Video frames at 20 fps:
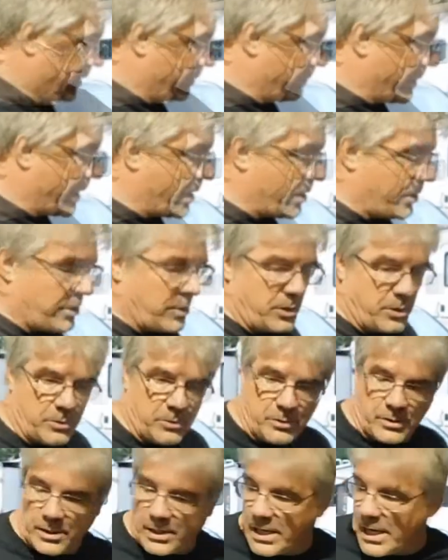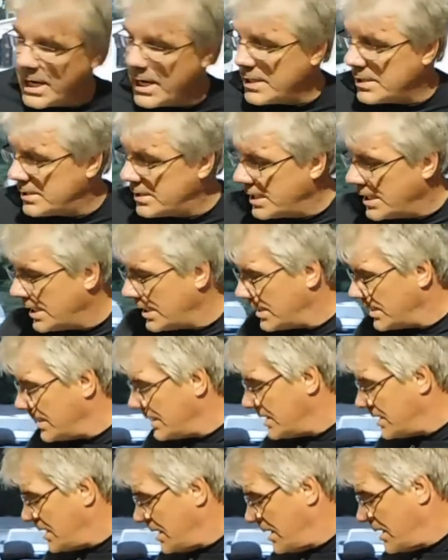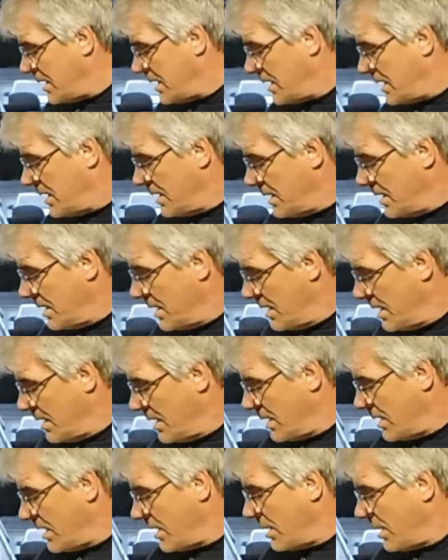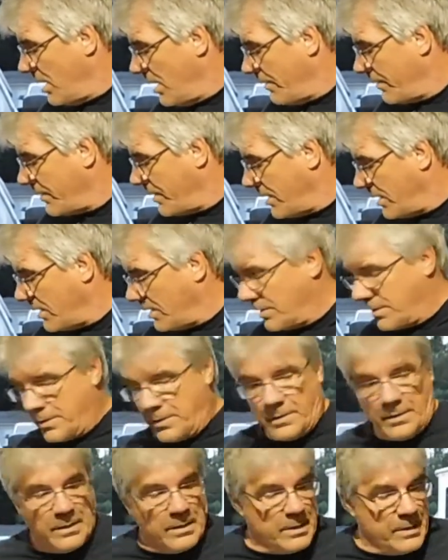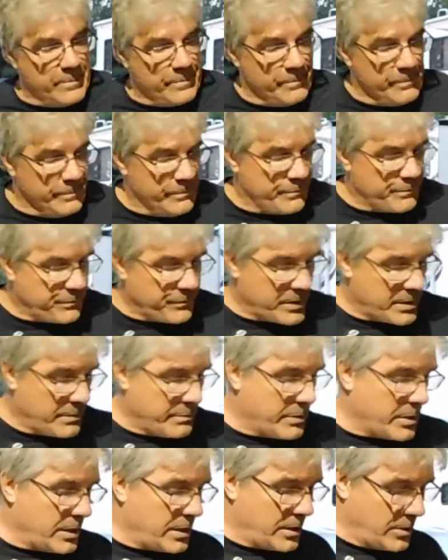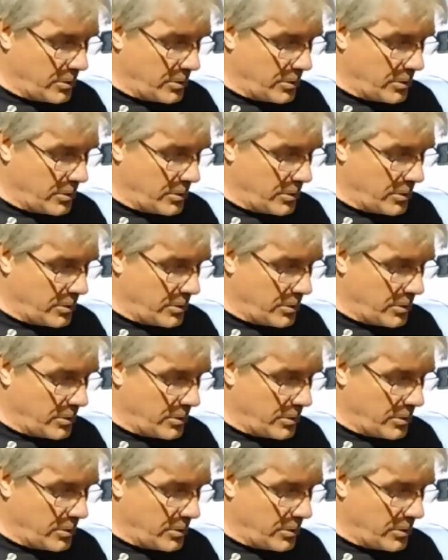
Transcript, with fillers: It's better to use the gas tank that's in the golf cart. But in